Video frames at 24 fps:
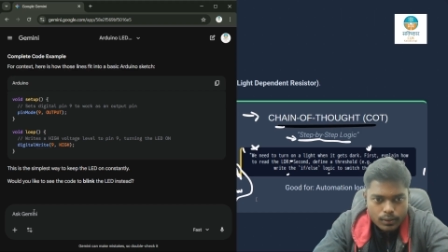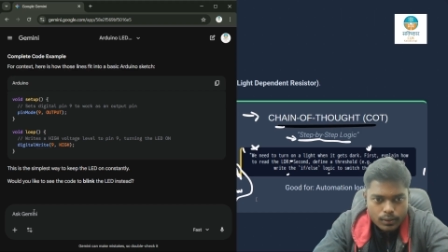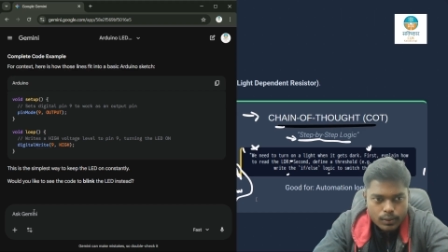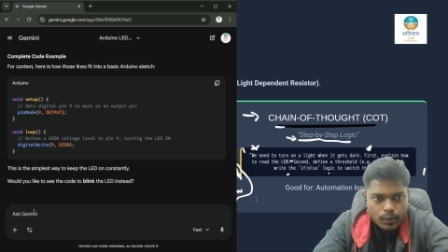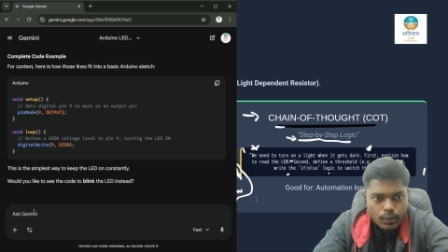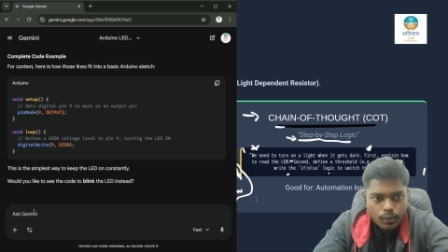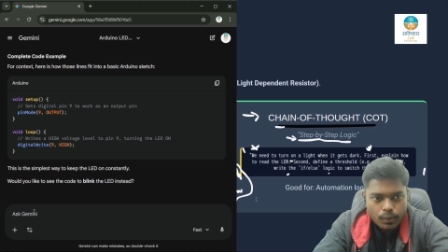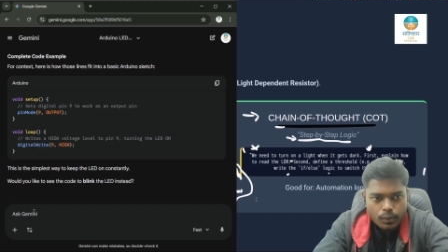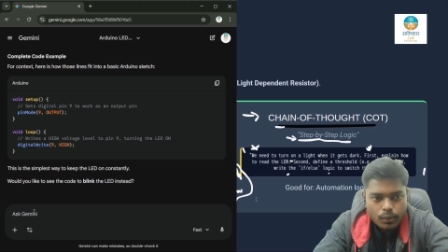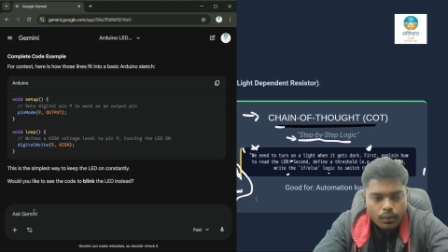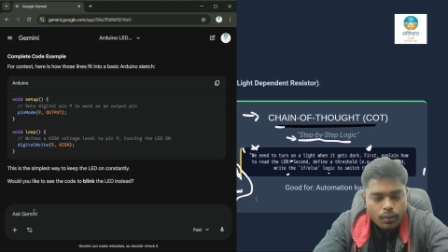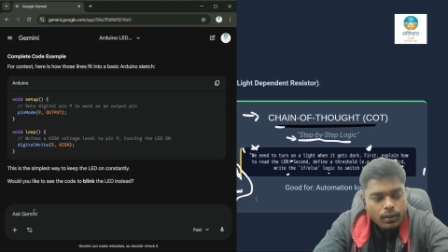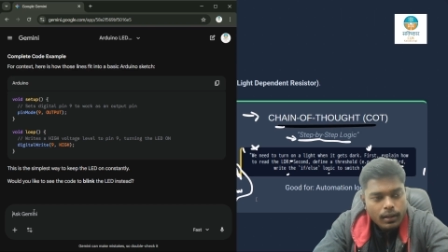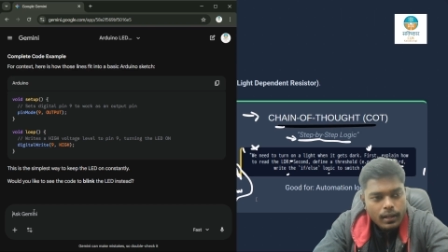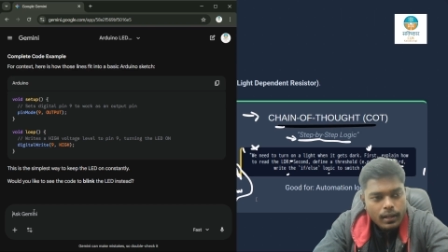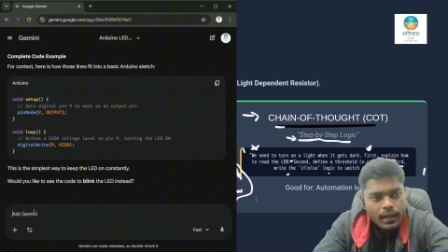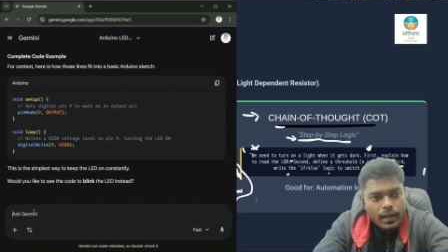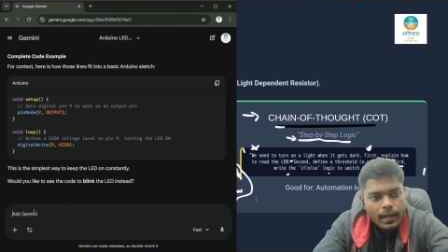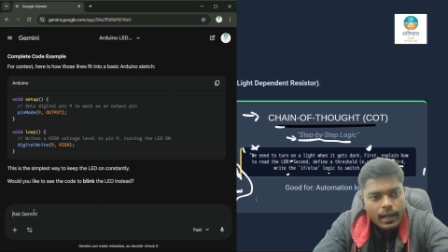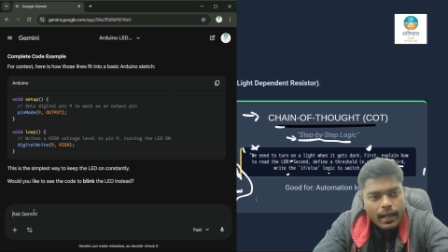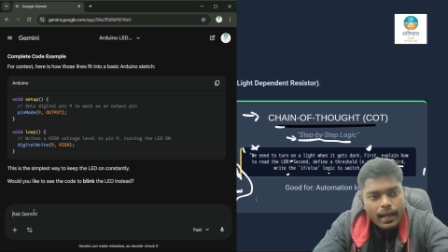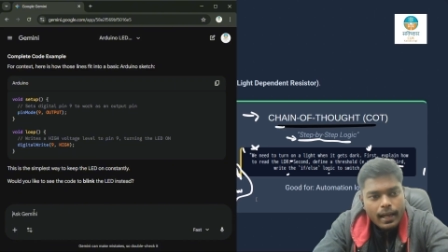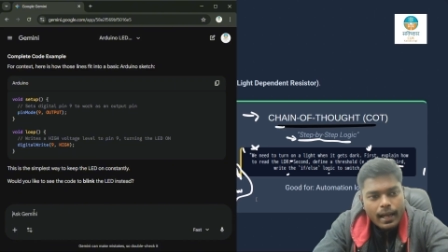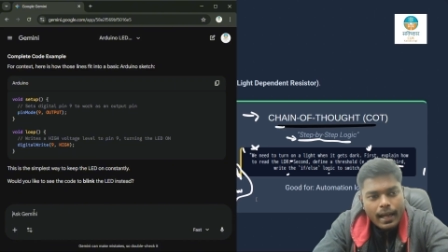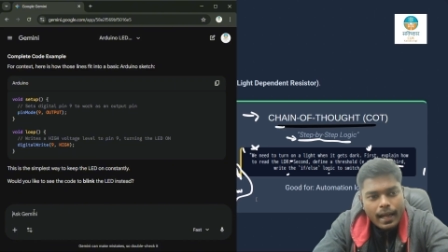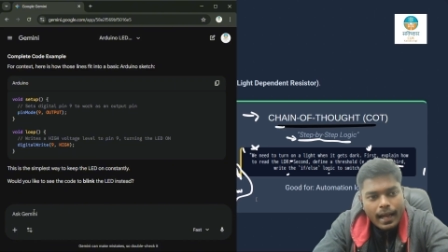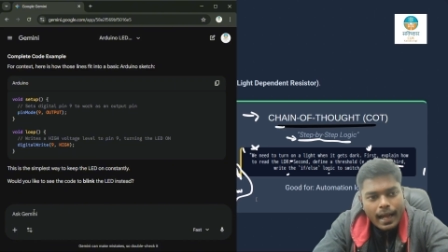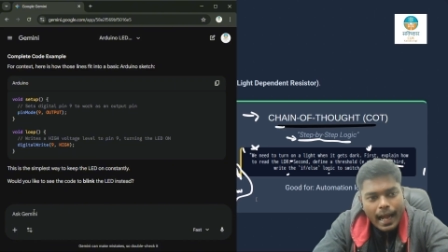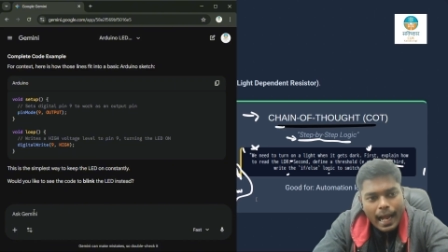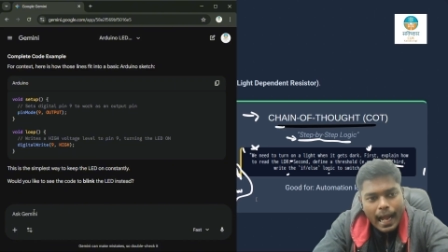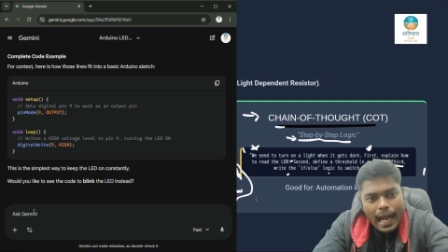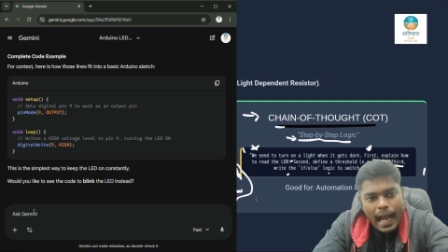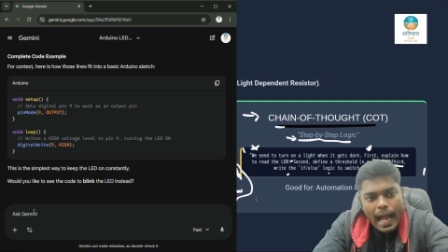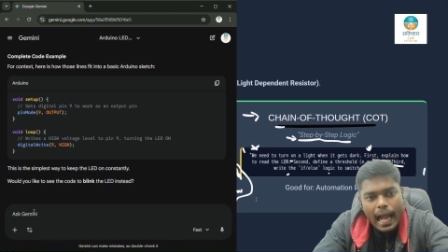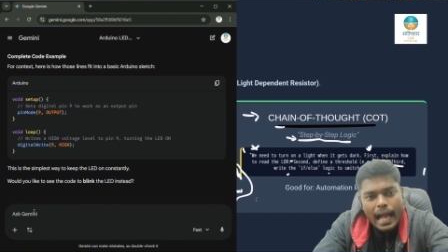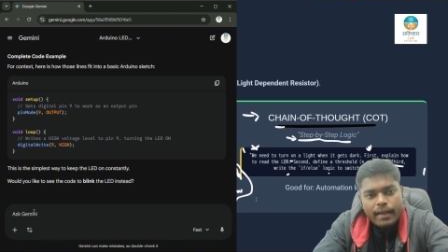So
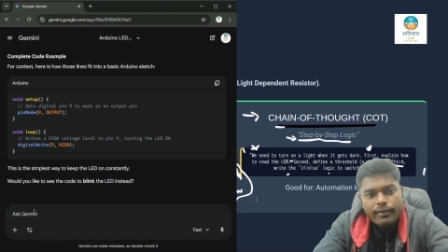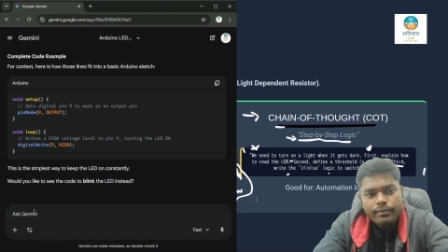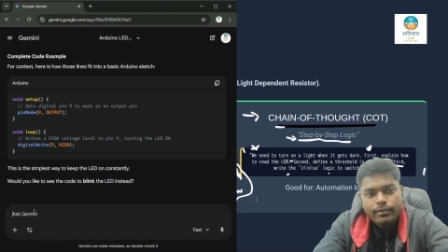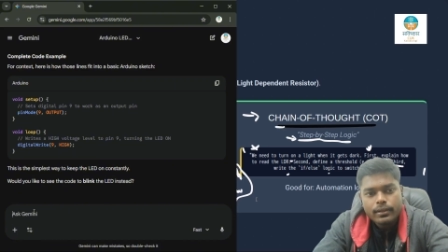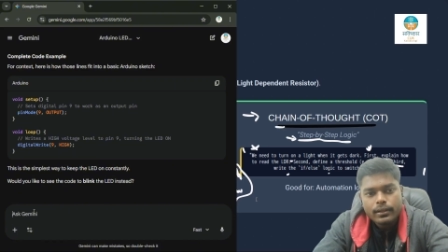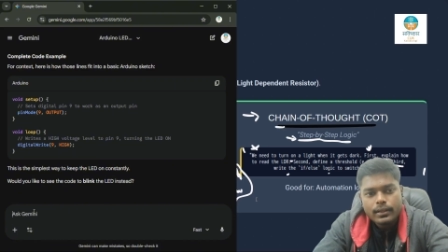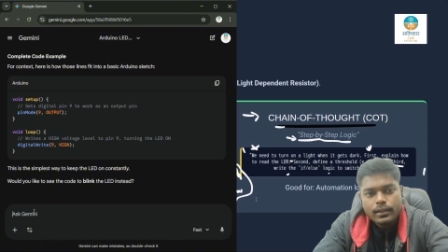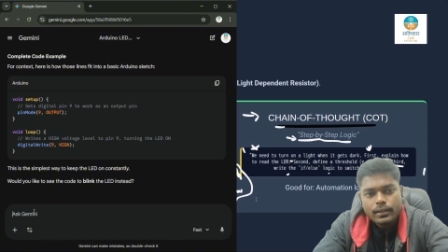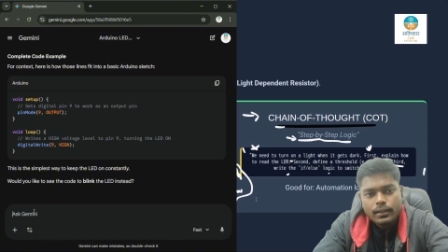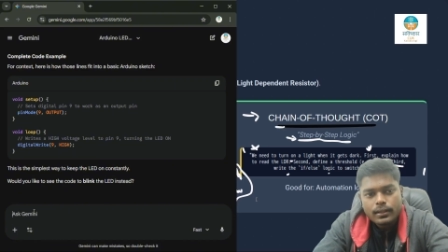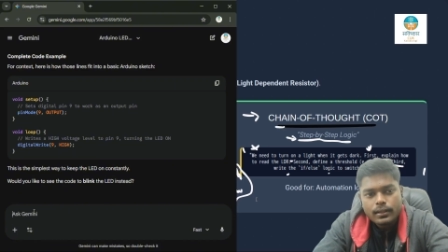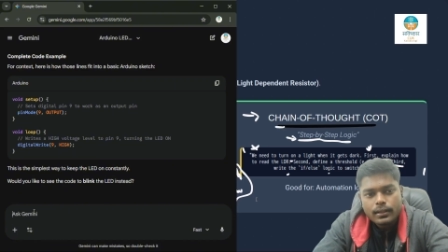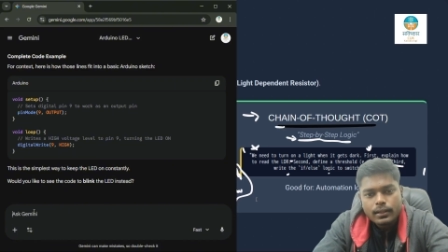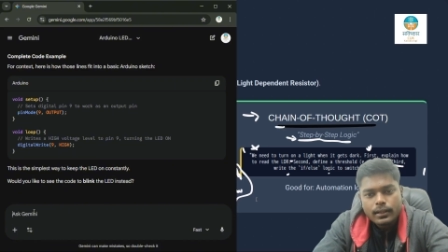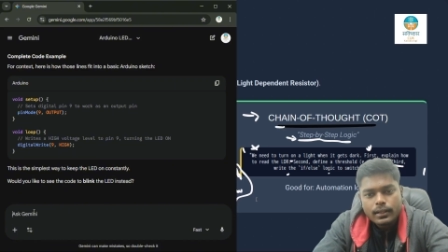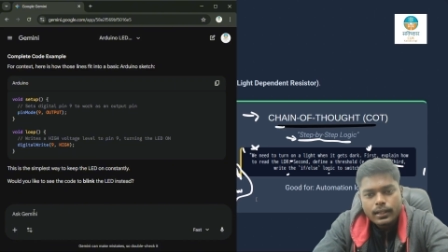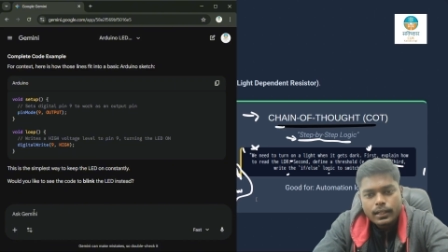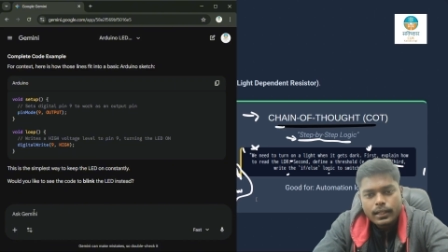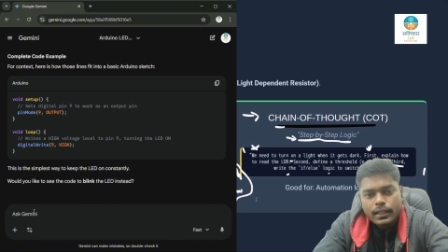I will